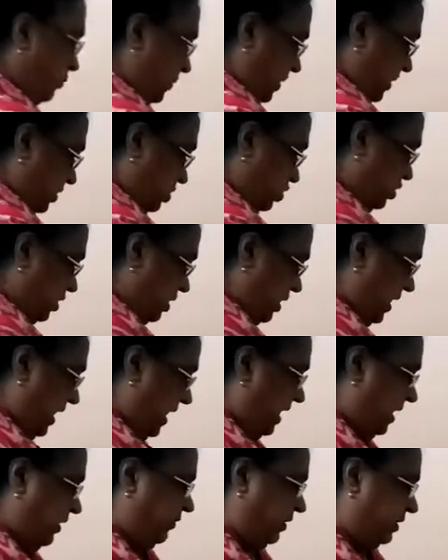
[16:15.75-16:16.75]
potential I
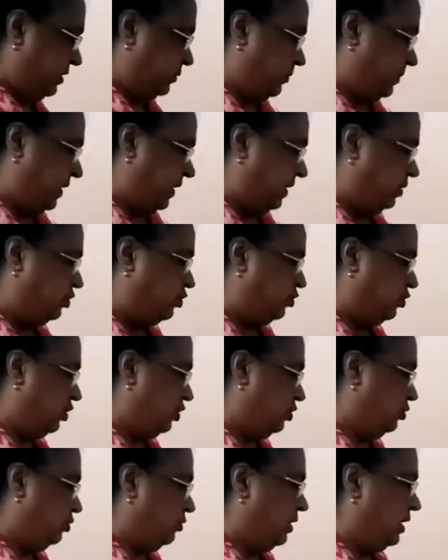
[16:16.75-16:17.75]
have explained to
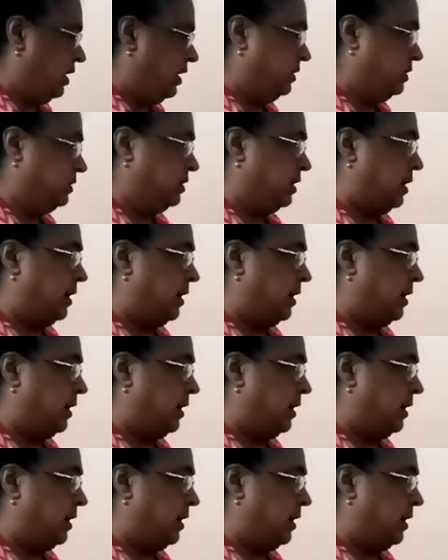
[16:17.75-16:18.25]
you is,